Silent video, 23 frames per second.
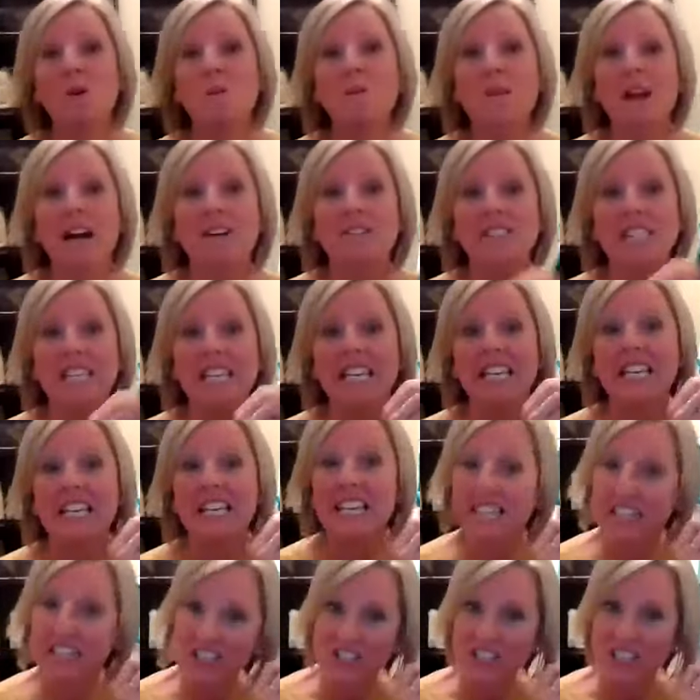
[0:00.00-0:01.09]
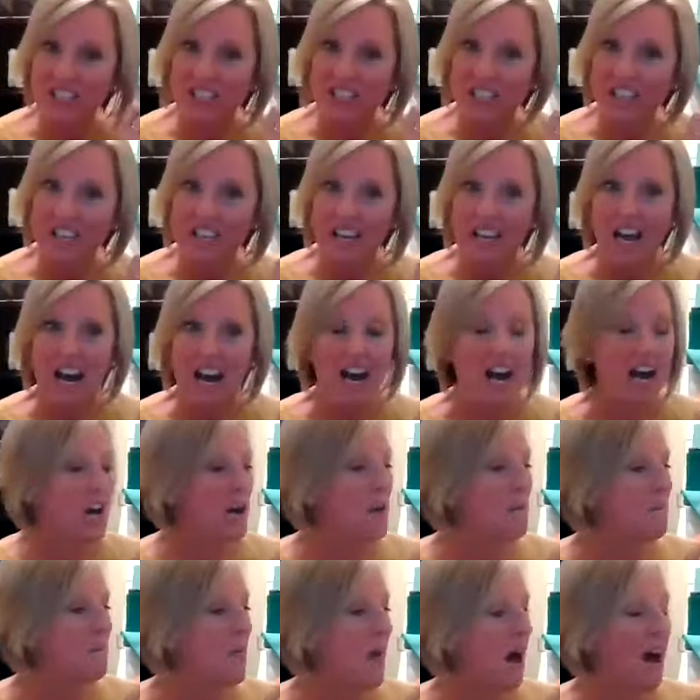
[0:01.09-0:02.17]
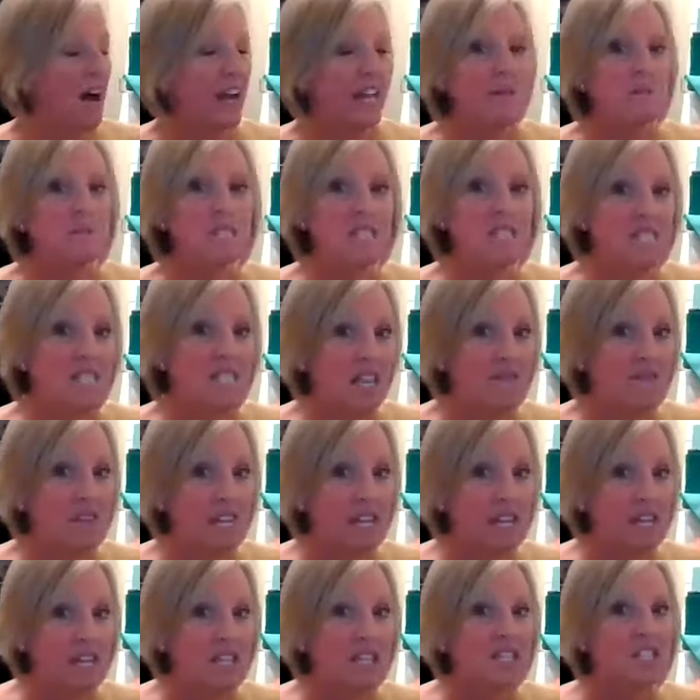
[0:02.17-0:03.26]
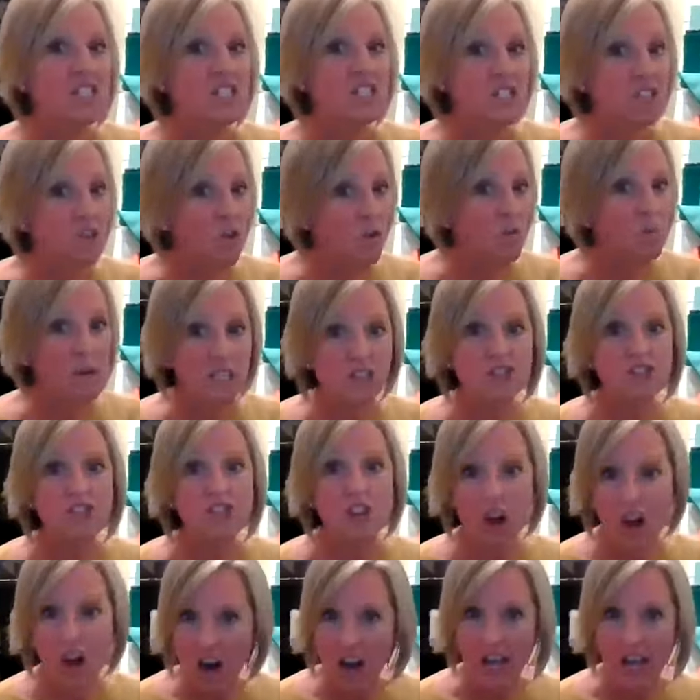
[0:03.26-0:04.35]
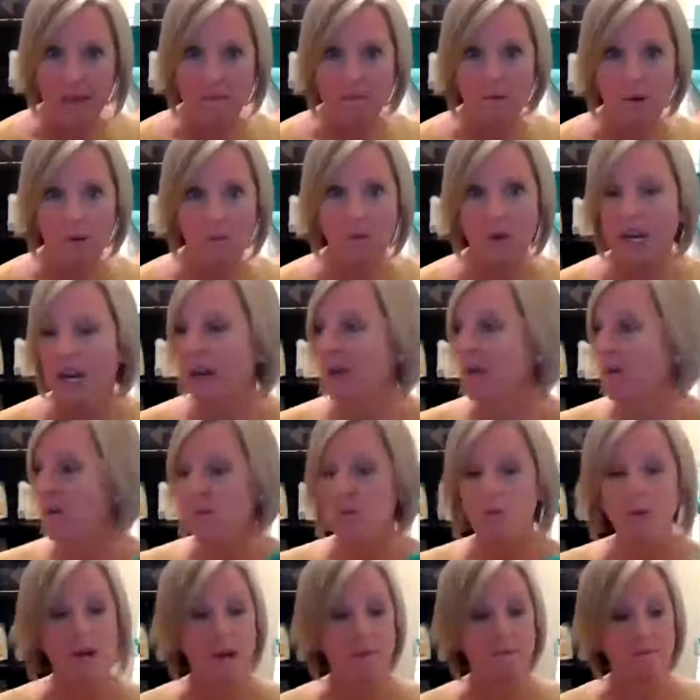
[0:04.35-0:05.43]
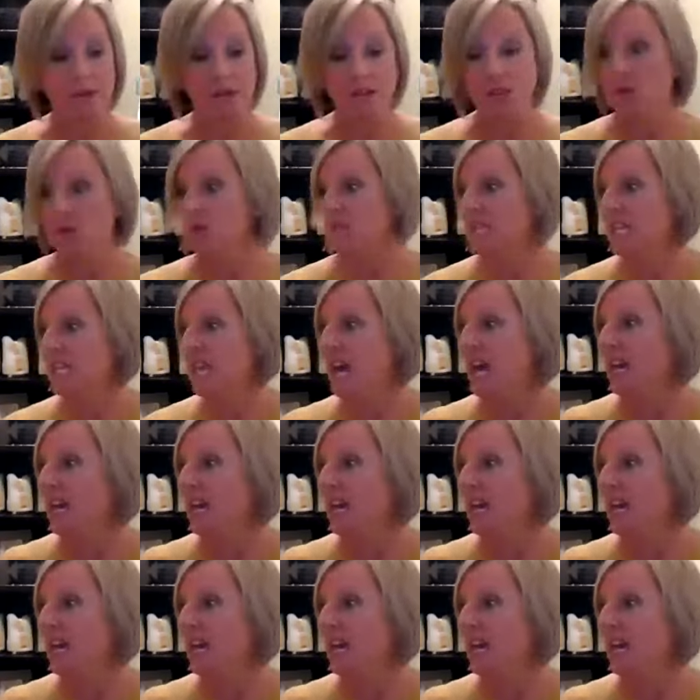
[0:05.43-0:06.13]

around in a kitchen. I am saving so much time when I've been using